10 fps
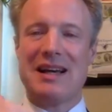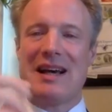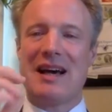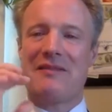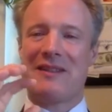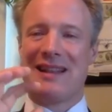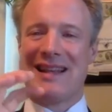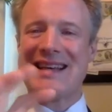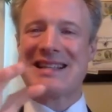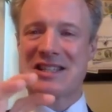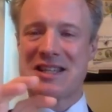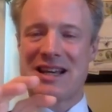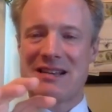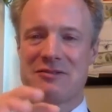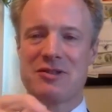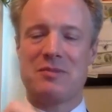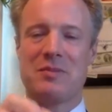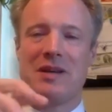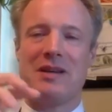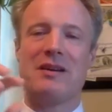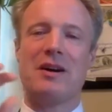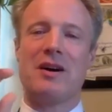have less chance to be